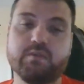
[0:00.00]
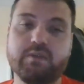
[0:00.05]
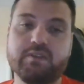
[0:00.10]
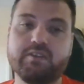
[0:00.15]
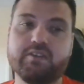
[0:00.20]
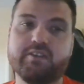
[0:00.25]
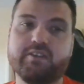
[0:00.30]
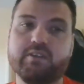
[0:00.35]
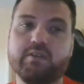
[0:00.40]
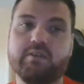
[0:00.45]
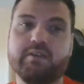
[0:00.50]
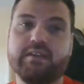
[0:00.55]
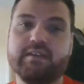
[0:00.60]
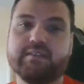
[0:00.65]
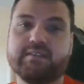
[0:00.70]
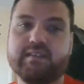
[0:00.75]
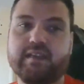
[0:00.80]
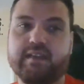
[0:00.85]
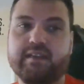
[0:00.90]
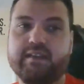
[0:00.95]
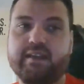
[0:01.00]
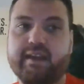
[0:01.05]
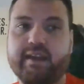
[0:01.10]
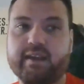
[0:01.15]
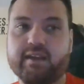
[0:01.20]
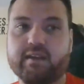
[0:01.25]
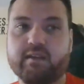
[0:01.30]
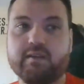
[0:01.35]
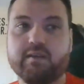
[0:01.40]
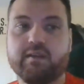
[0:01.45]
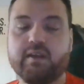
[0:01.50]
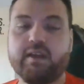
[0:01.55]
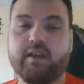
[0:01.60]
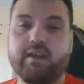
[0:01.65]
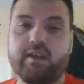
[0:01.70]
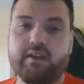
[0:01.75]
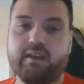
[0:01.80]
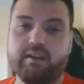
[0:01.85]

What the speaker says: So what they're doing in San Diego